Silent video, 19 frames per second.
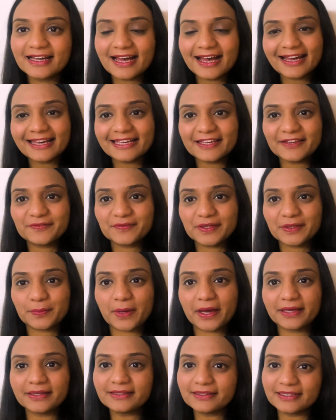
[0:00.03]
Hi
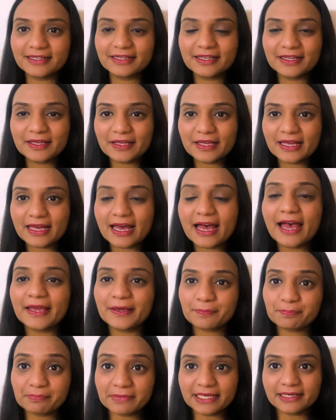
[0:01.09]
everyone,
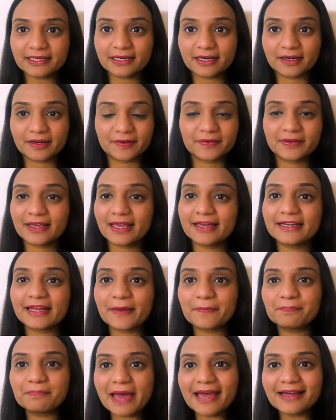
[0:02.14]
I'm Megha and
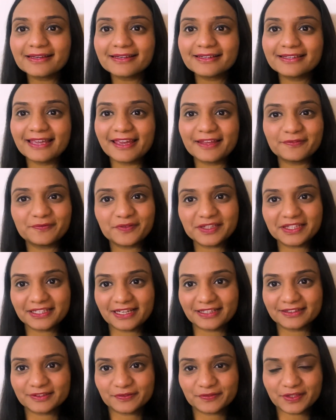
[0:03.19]
I'm back again with
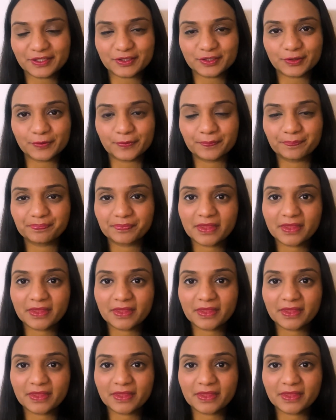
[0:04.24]
another video.